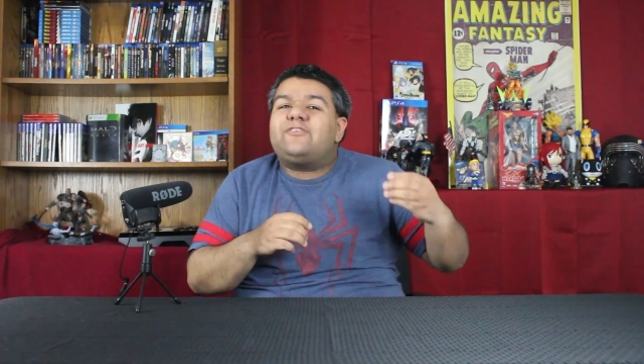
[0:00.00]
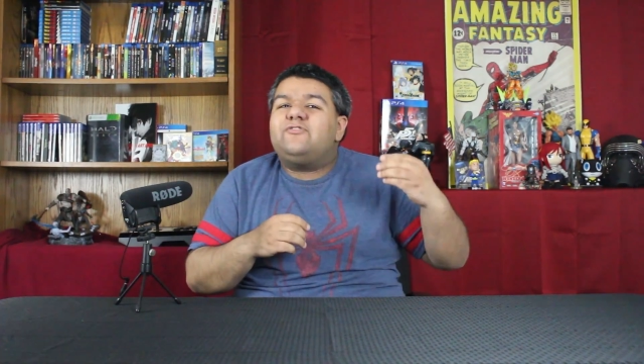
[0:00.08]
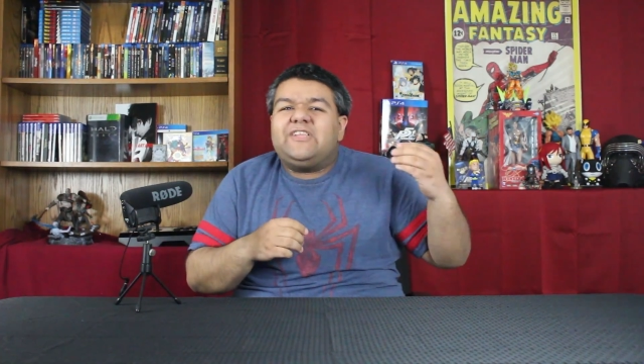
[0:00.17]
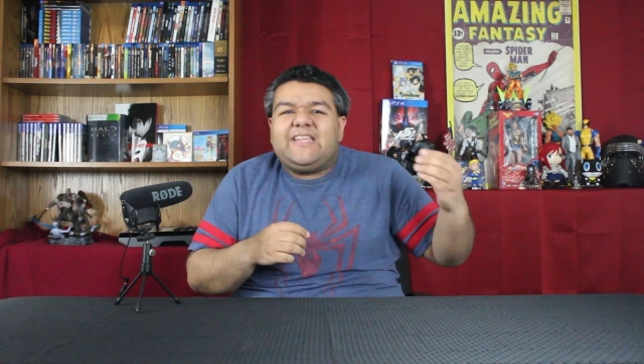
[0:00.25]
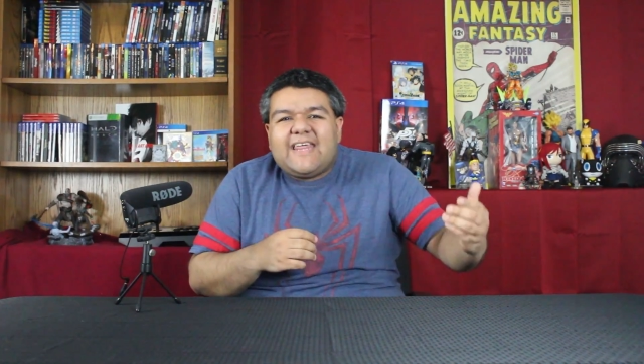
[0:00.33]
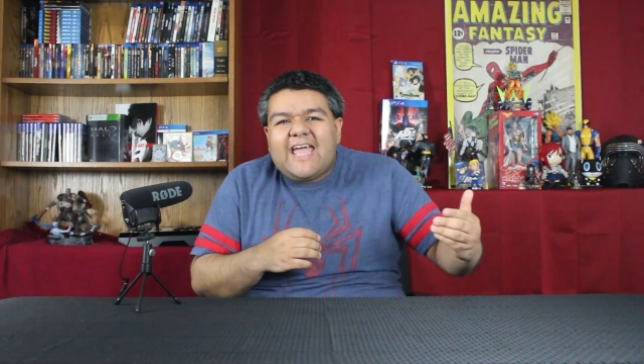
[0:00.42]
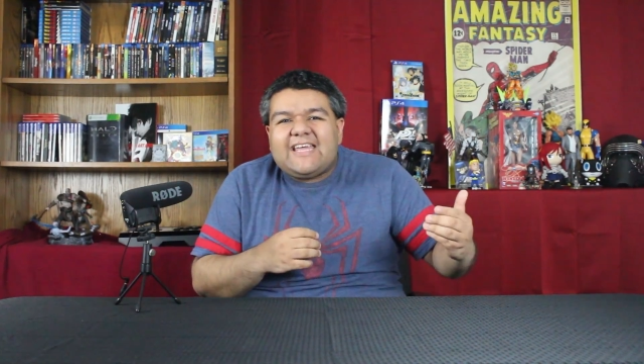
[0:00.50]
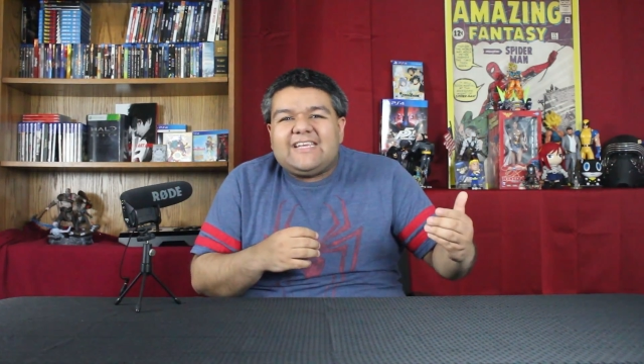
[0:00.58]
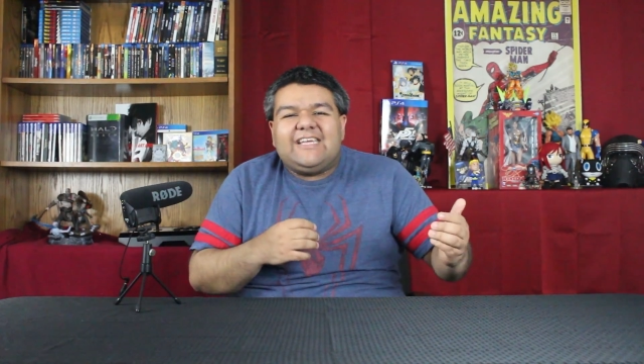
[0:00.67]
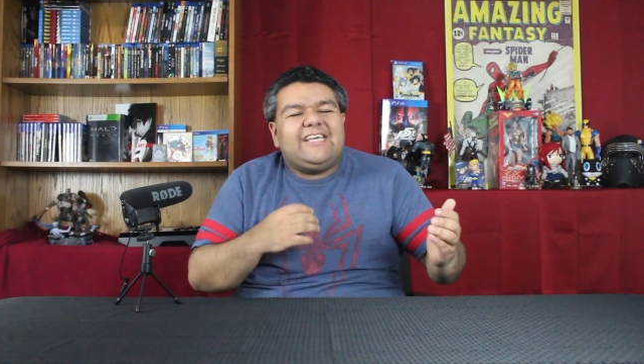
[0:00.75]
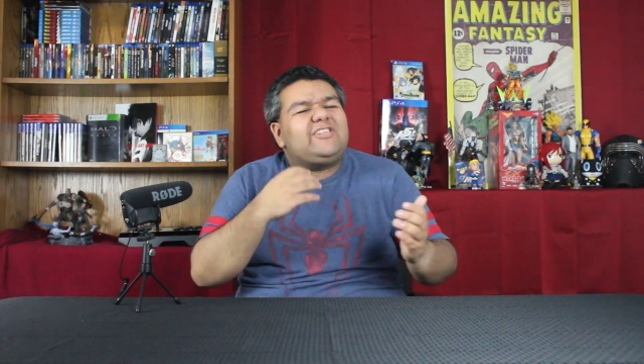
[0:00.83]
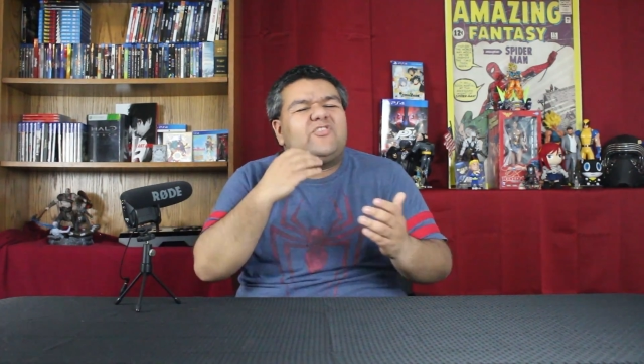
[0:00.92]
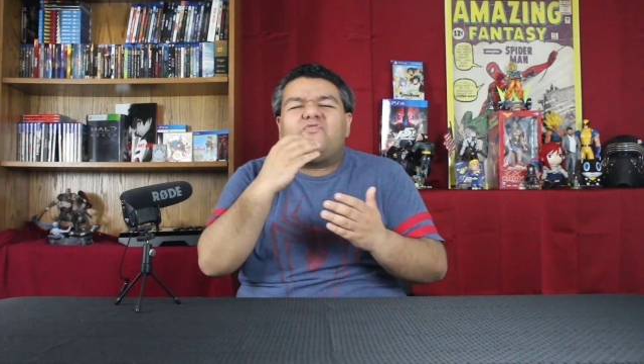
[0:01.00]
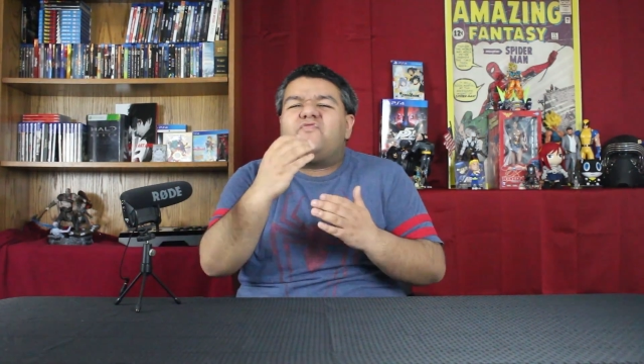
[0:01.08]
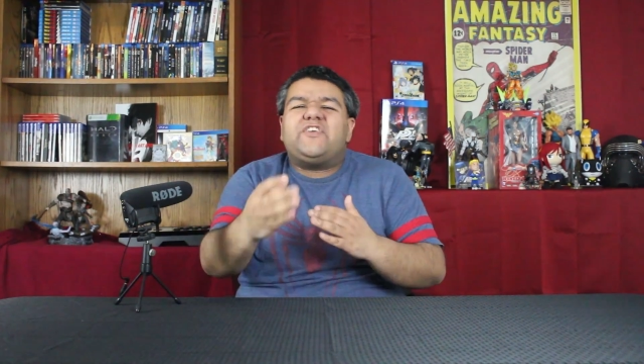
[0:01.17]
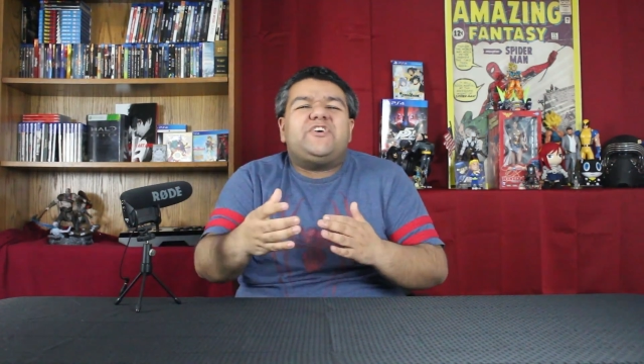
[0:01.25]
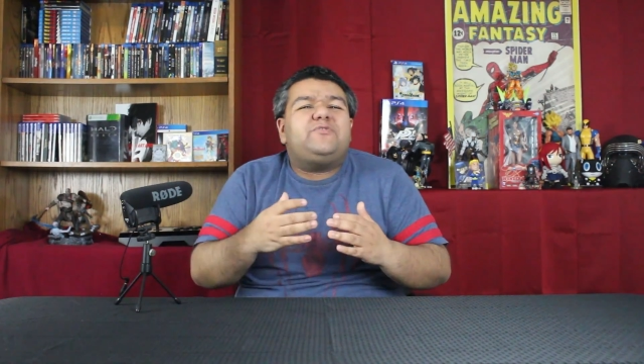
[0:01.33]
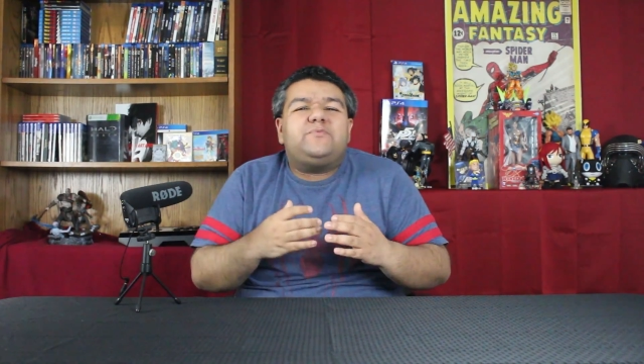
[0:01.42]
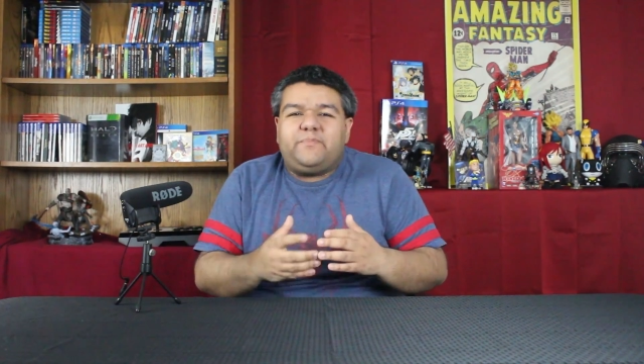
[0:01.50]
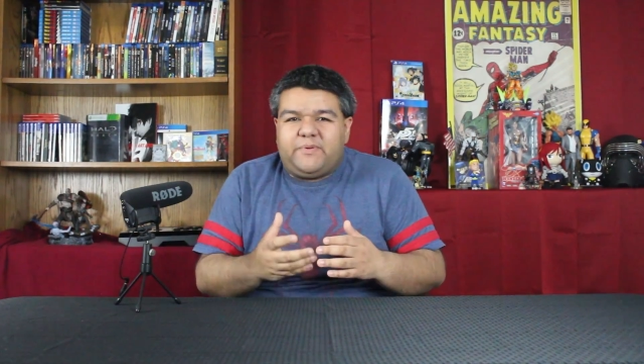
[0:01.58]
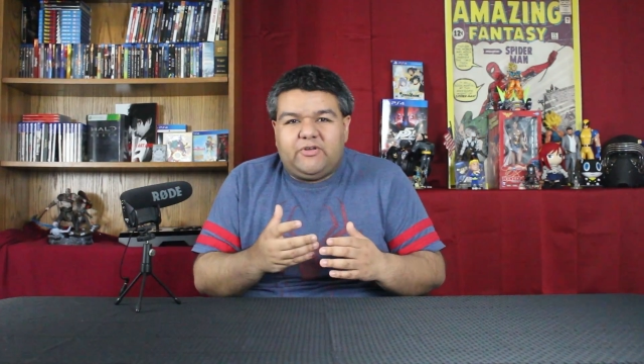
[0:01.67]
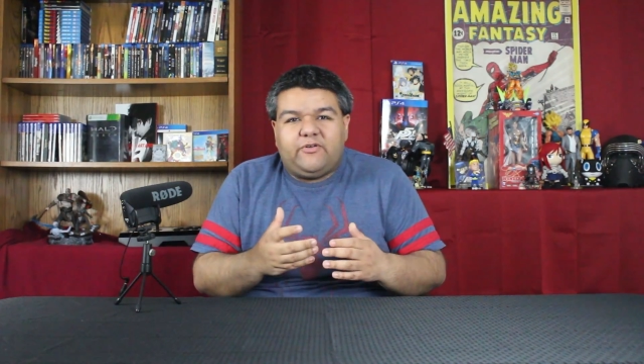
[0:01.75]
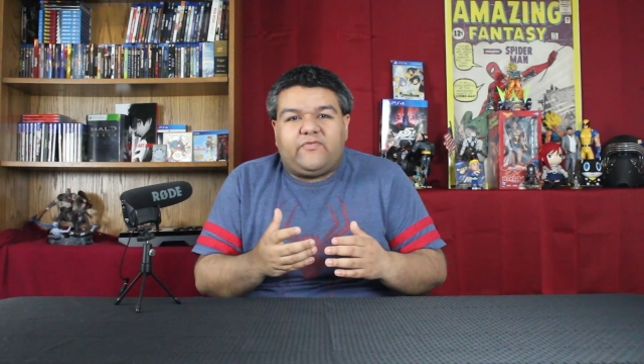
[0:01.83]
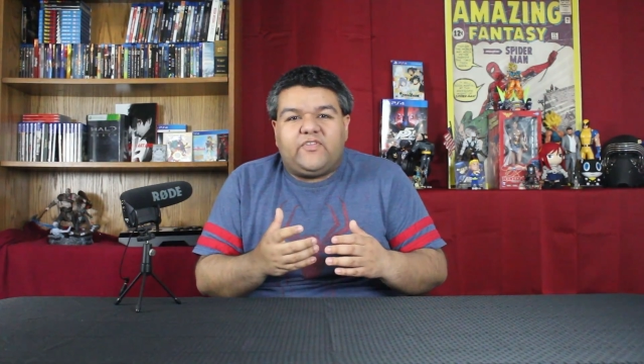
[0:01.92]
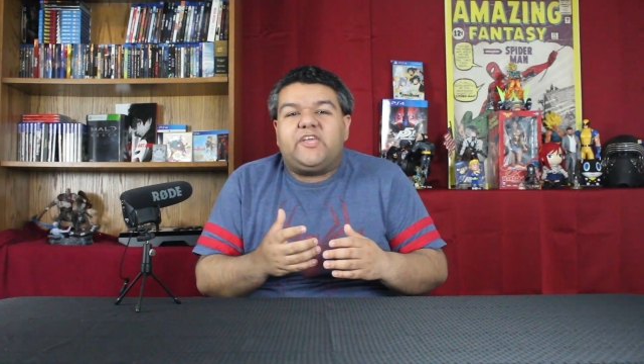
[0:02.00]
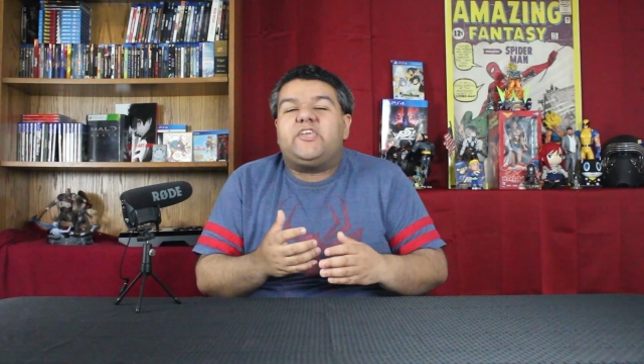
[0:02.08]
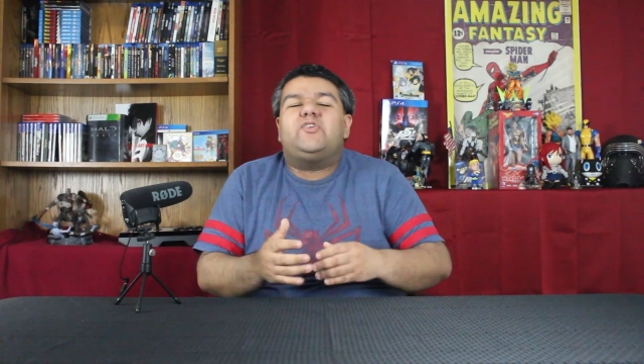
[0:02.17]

only that, it's filmed beautifully.